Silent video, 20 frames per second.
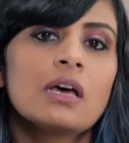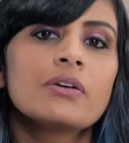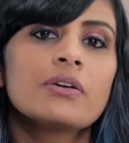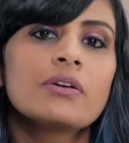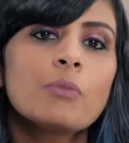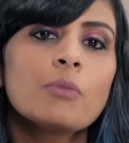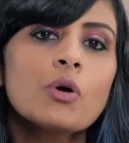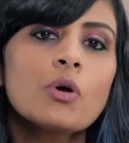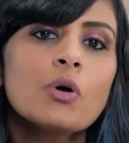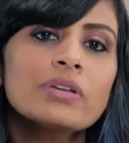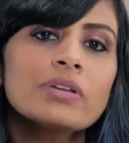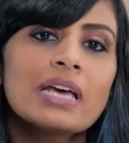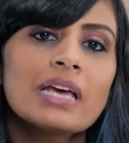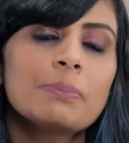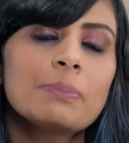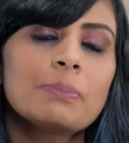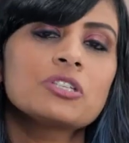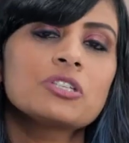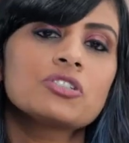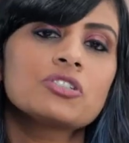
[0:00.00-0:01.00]
Remote
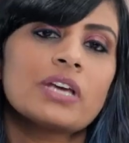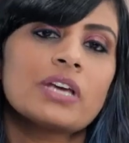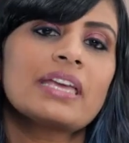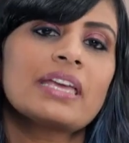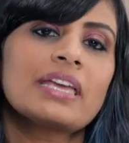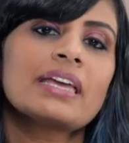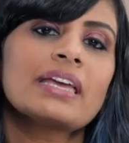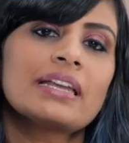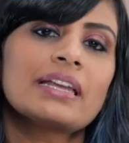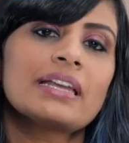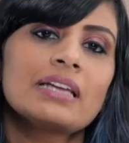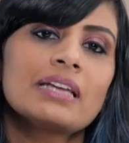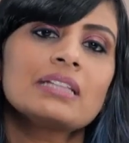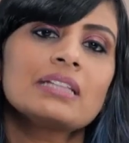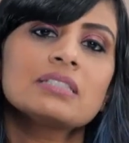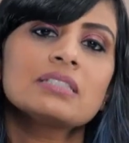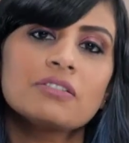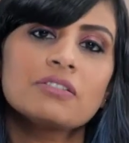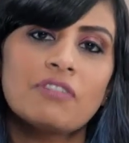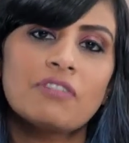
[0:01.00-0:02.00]
Help is checking
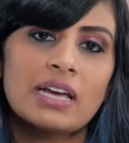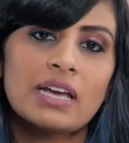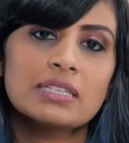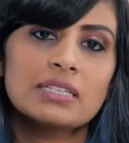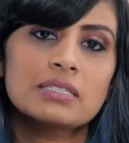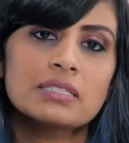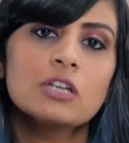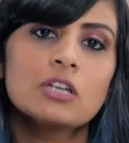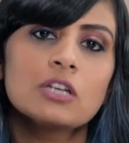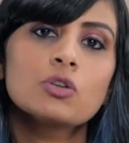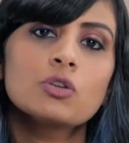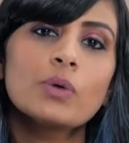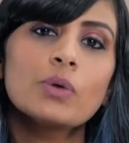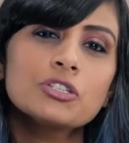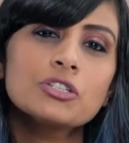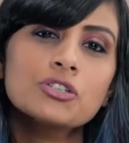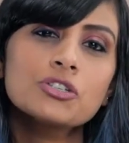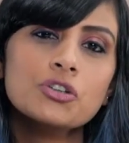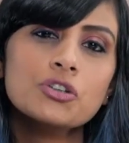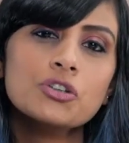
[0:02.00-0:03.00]
Adele's device to
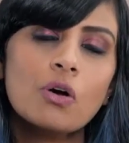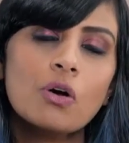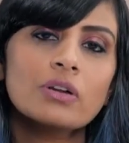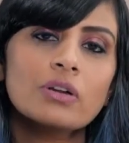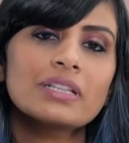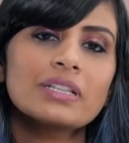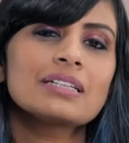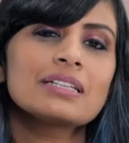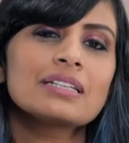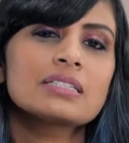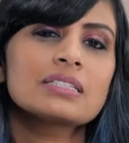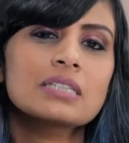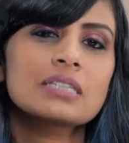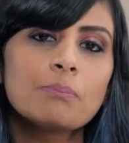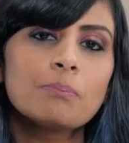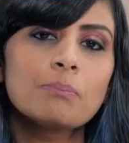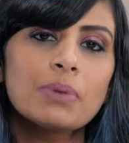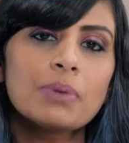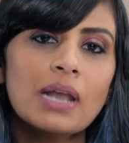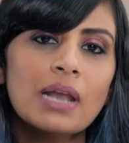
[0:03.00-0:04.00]
ensure that it's
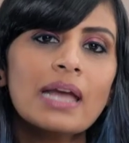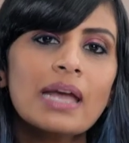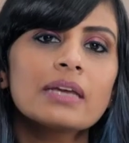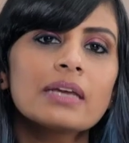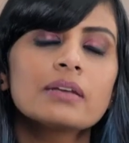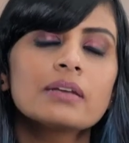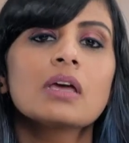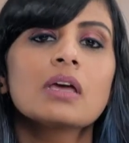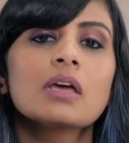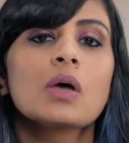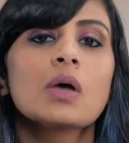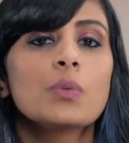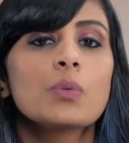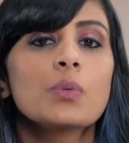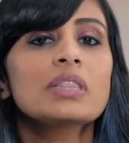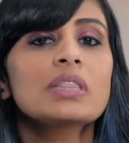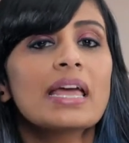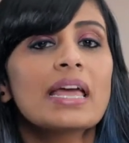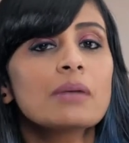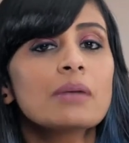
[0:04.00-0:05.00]
compliant
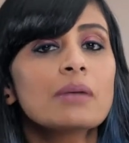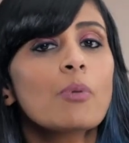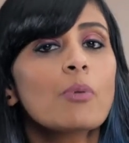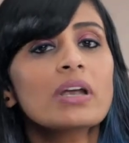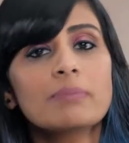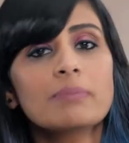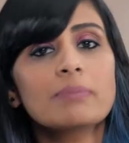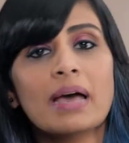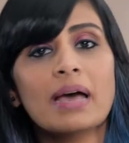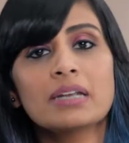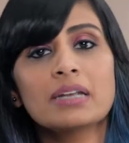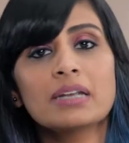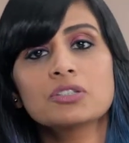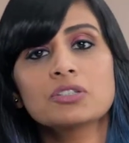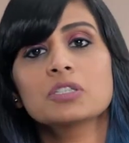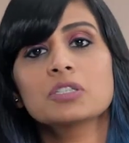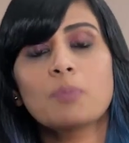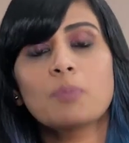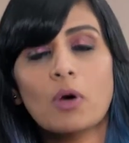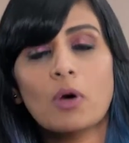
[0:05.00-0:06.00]
with Endpoint
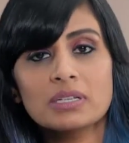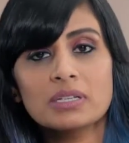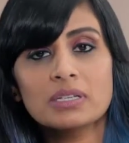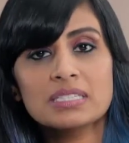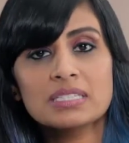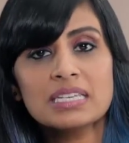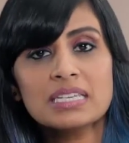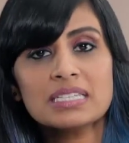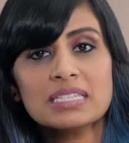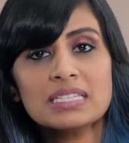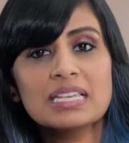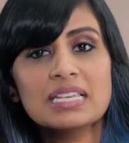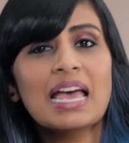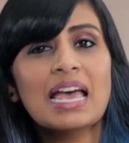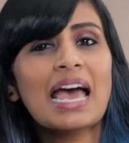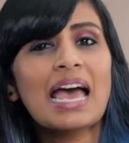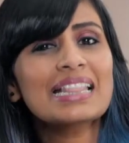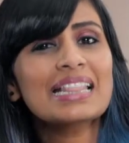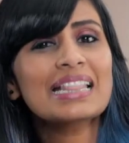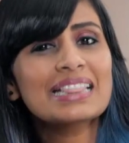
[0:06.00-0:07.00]
Manager's policies
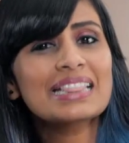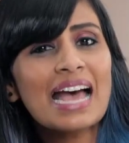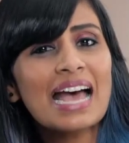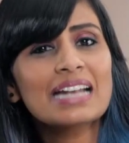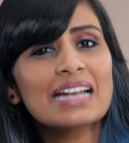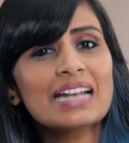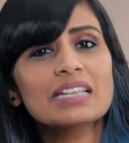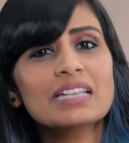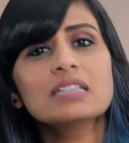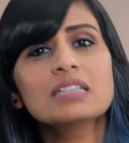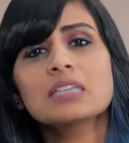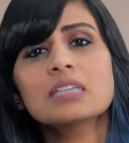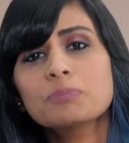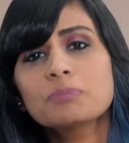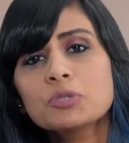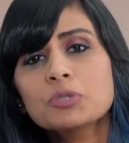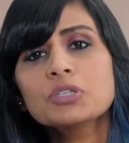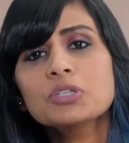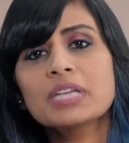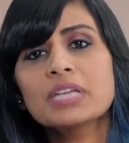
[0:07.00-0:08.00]
and that it's
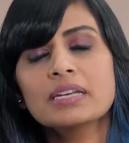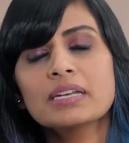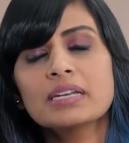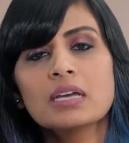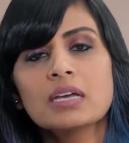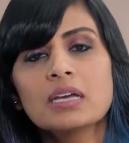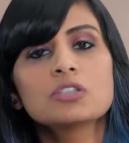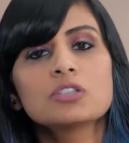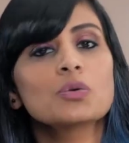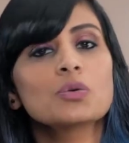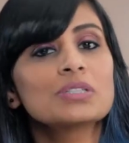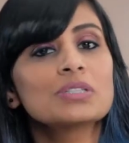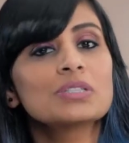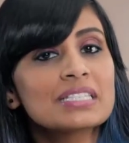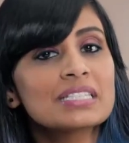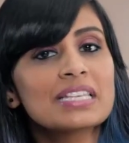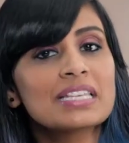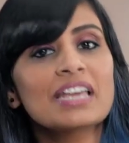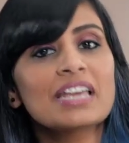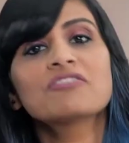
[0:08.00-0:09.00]
up to date so it's
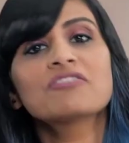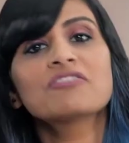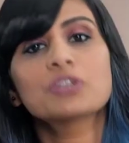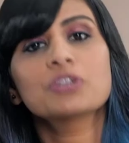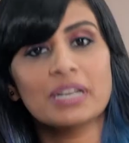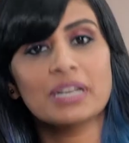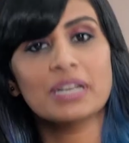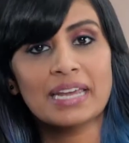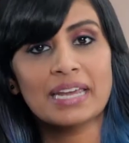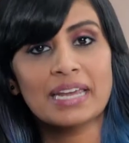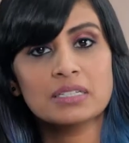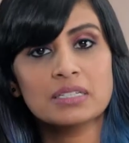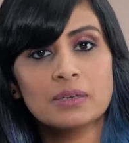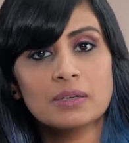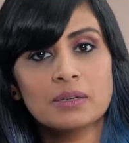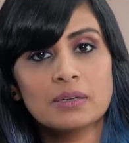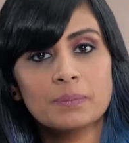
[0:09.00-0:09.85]
safe to connect.